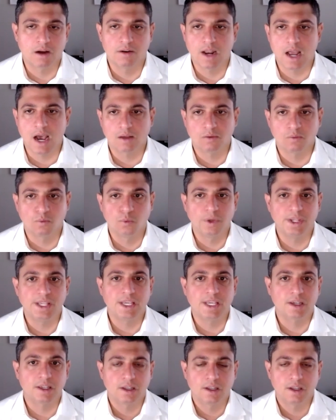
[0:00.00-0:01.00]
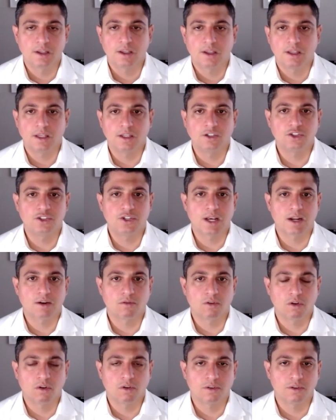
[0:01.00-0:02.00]
Not weak in
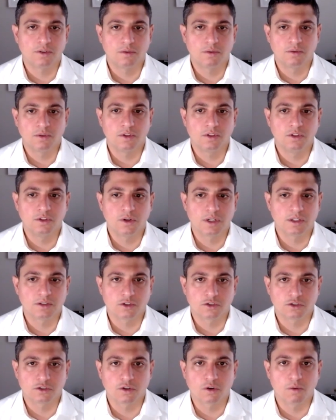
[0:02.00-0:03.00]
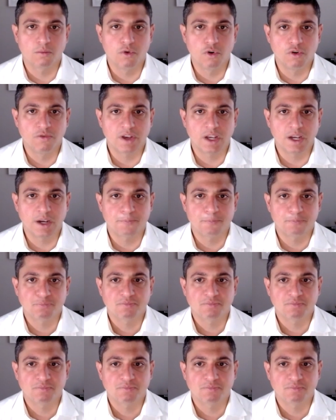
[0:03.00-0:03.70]
general, units are still moving,